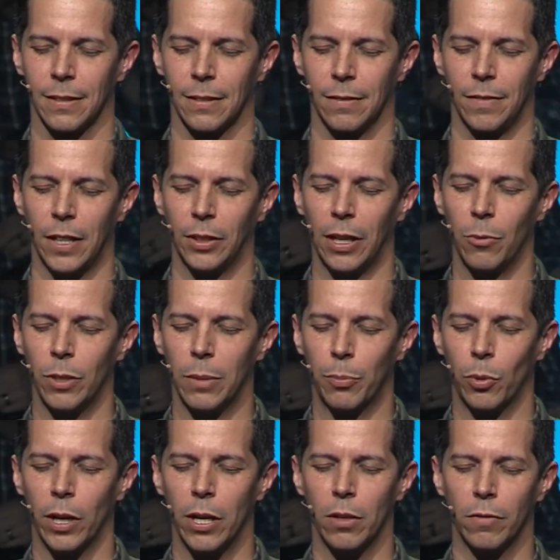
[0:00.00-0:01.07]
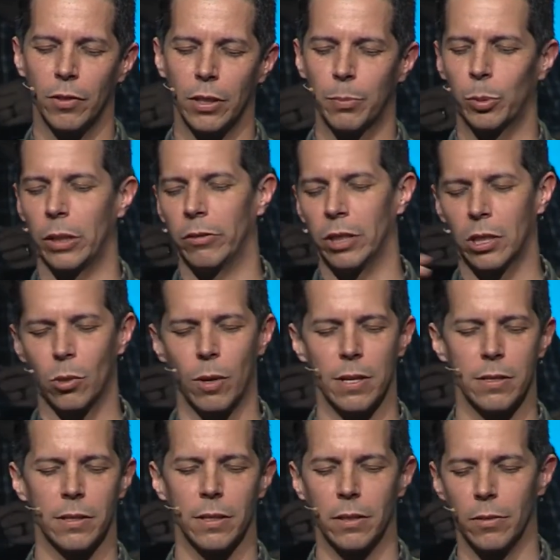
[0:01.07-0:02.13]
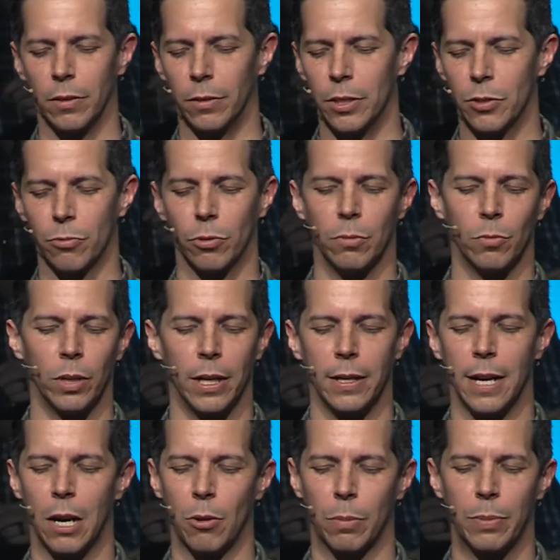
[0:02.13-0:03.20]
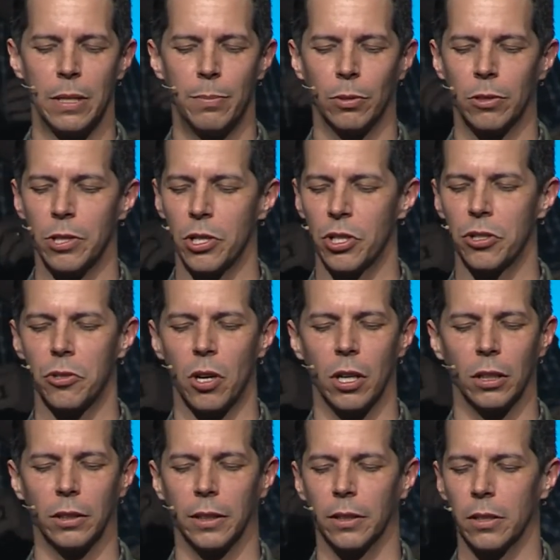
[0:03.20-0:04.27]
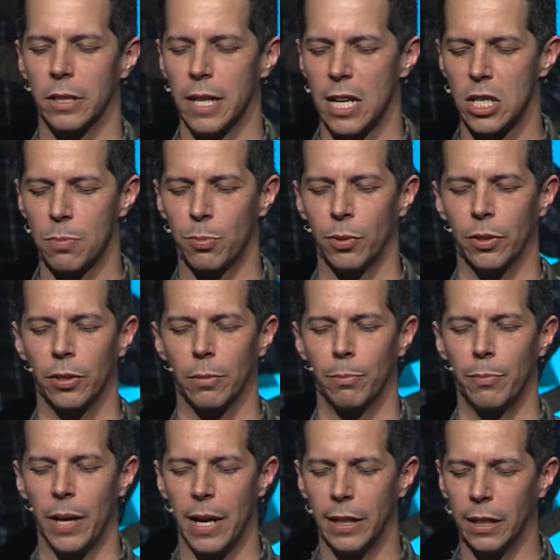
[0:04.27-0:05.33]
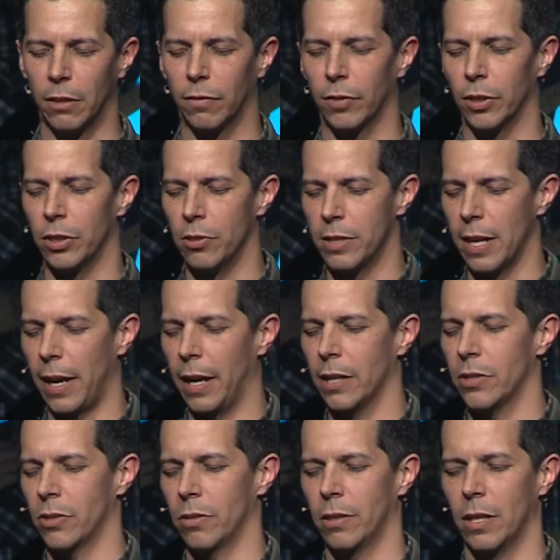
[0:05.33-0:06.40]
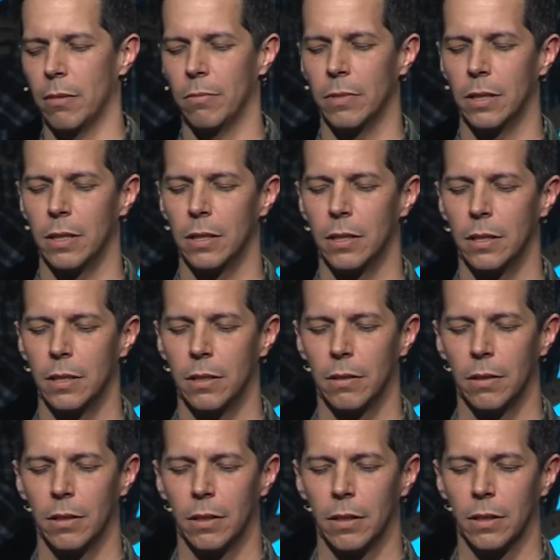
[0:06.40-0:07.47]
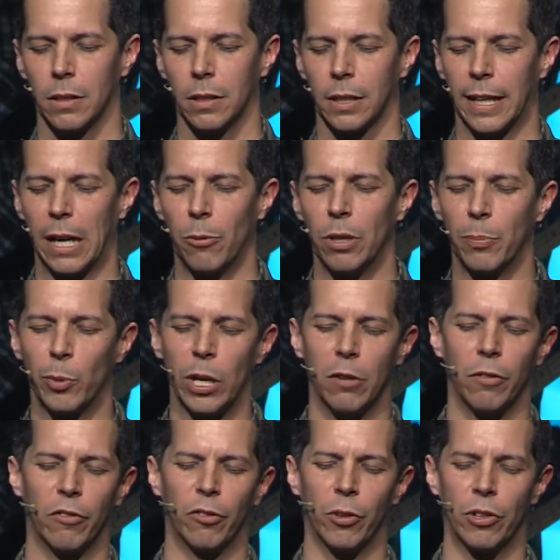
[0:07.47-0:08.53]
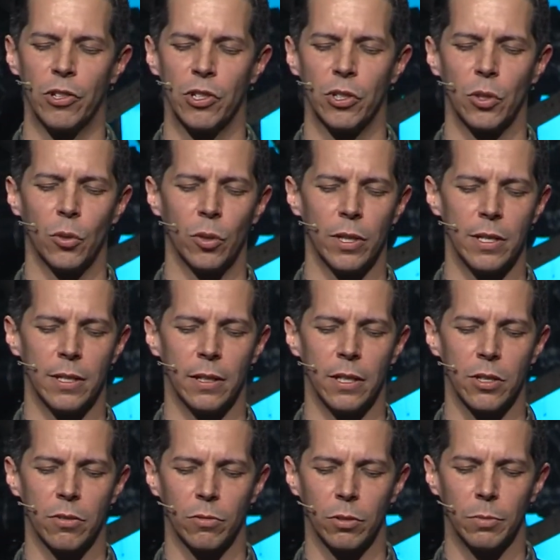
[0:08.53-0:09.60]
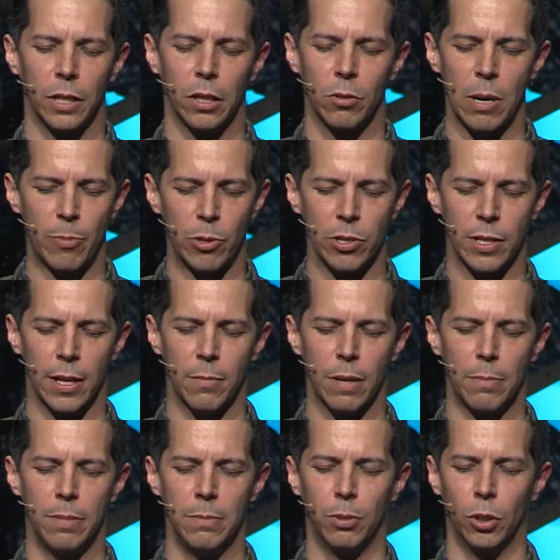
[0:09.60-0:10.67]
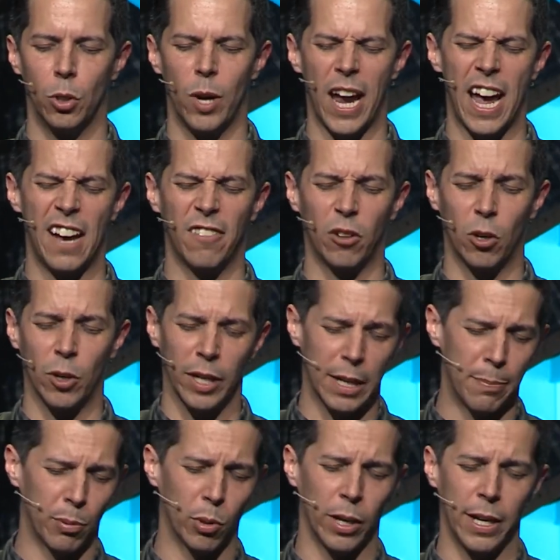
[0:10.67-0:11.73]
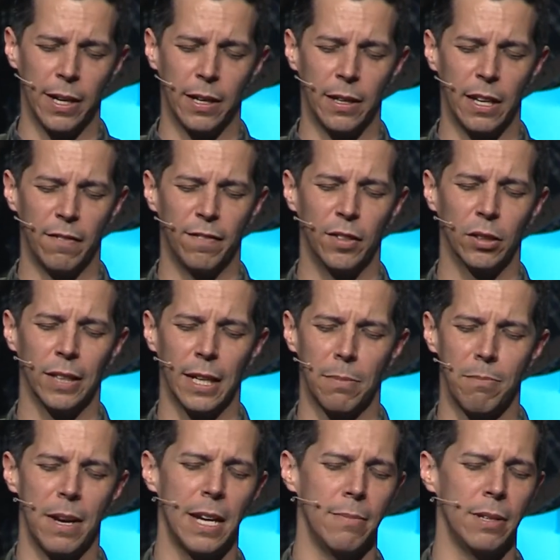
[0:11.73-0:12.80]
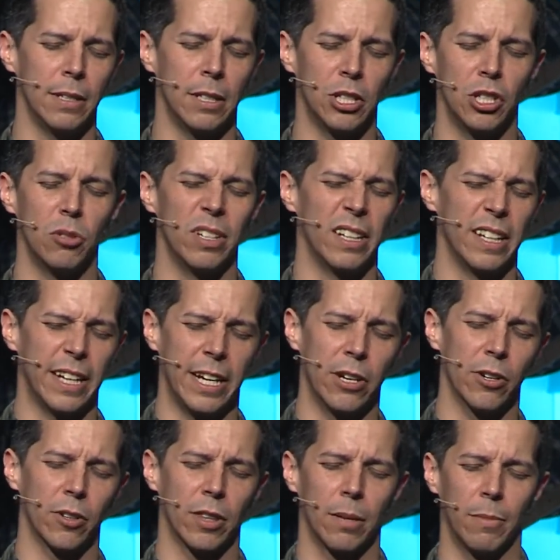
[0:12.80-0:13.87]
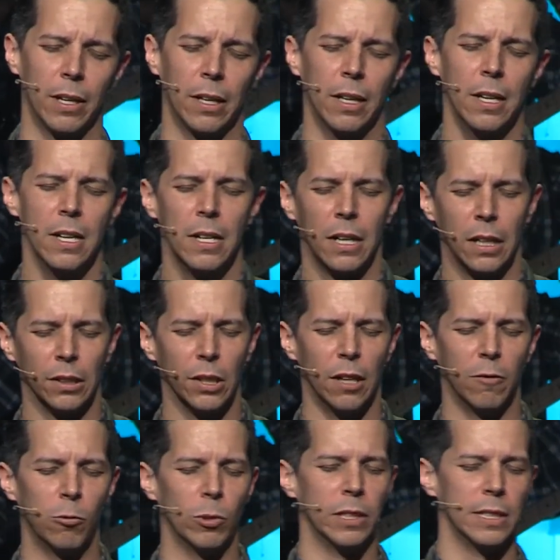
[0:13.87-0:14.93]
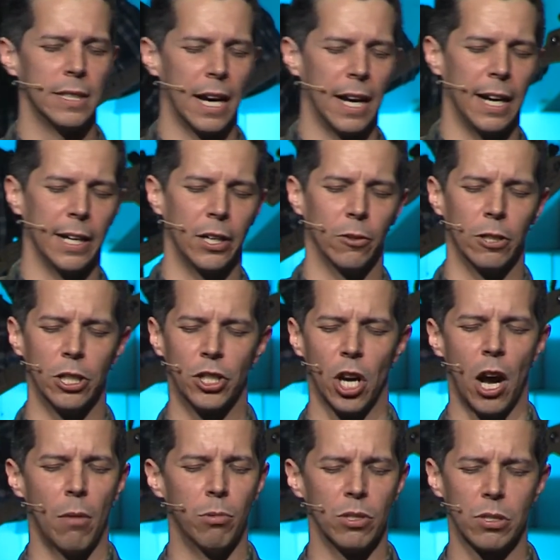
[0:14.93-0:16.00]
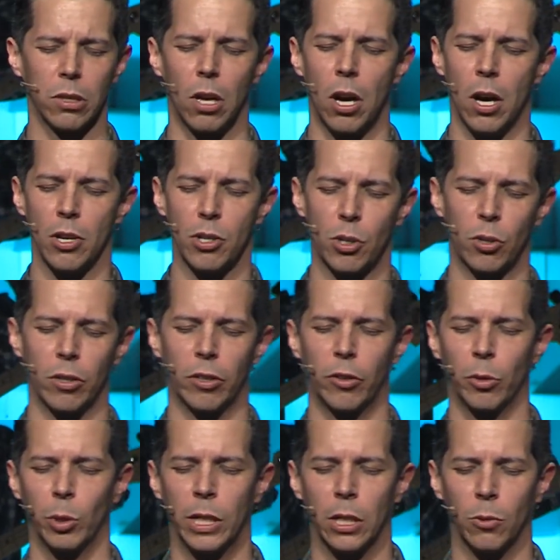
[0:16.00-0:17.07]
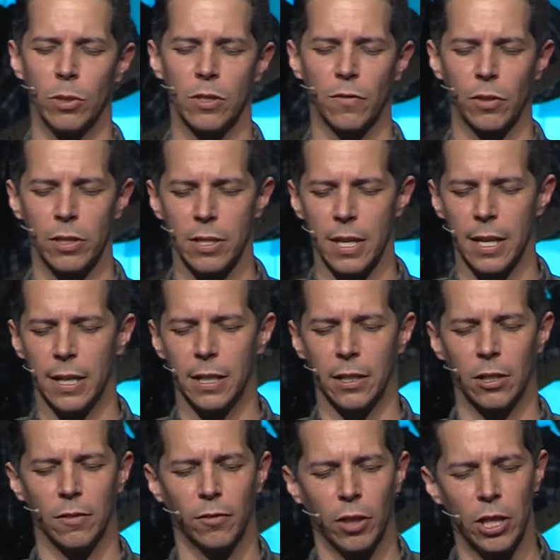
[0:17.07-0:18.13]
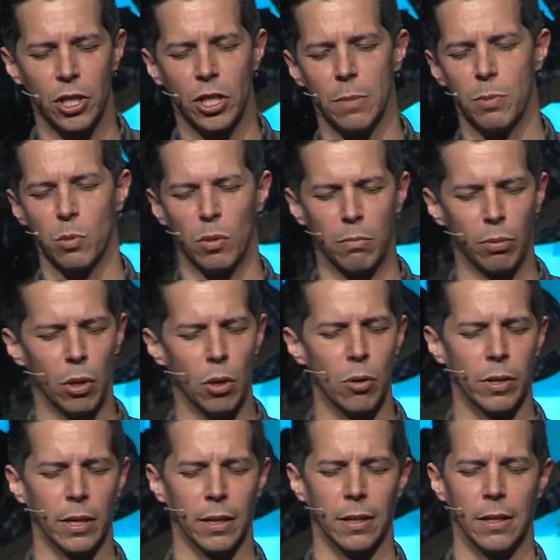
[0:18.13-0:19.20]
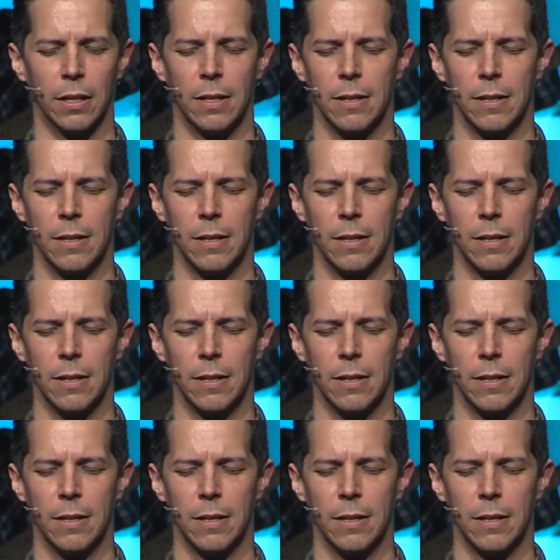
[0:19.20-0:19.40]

Father, I want to pray over the prayer requests that are in this room right now, where people are just struggling, they're desperate, they're begging for you to answer them. God, I want to pray over for the stories in this room that are represented by people who have already prayed, and they feel like maybe that you didn't hear them, and a loved one died, or a job was lost, or a career was forsaken, or friendships were broken.